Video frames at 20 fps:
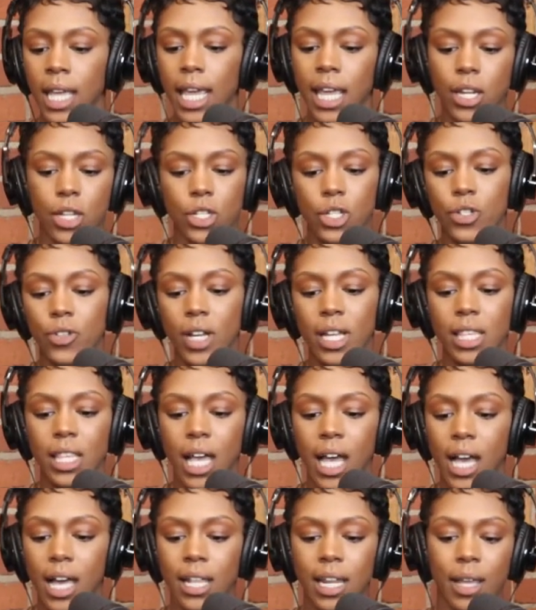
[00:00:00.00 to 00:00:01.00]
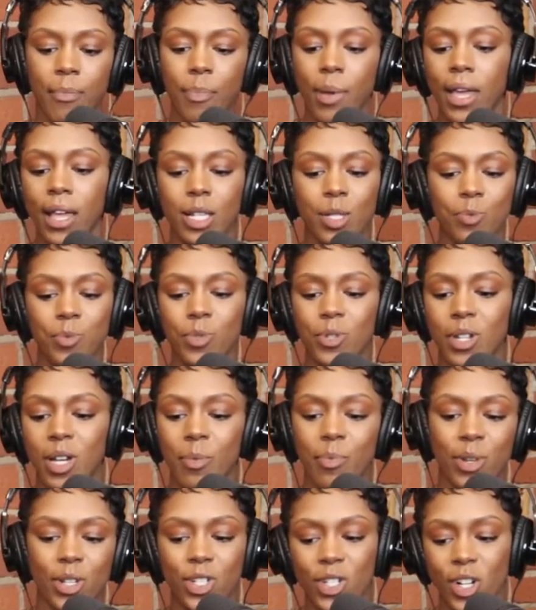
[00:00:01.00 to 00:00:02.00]
in a straight line and pants pulled
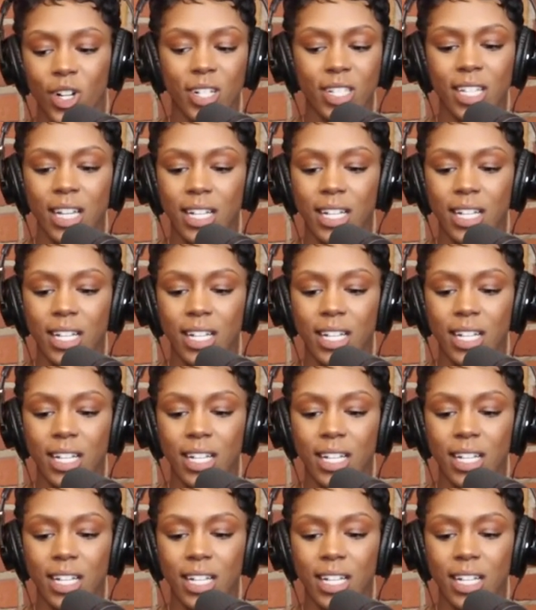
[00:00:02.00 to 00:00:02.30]
up and shirt